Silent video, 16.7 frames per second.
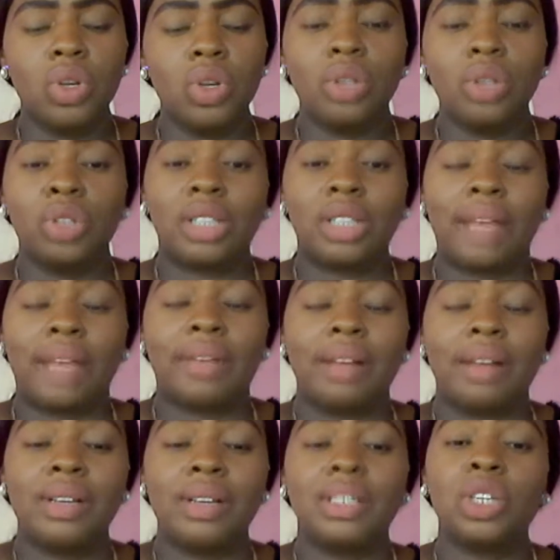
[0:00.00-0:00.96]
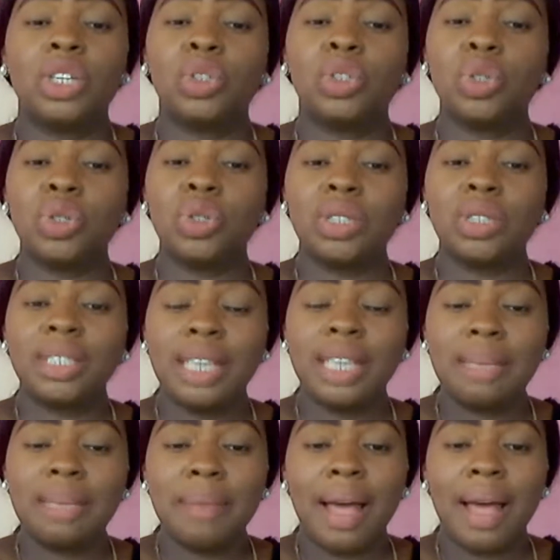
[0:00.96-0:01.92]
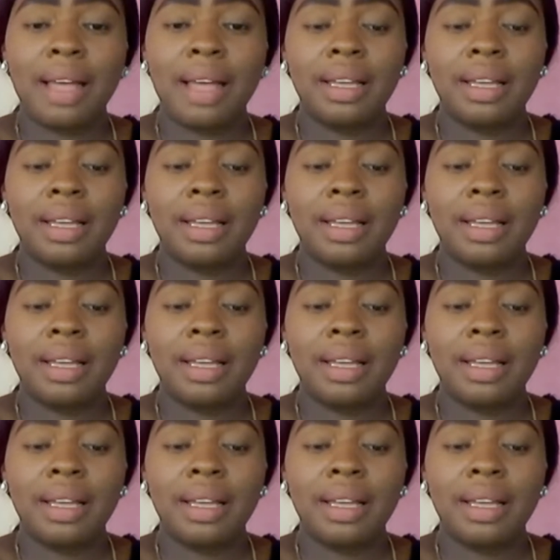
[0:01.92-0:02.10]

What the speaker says: just like I always say, social stigma,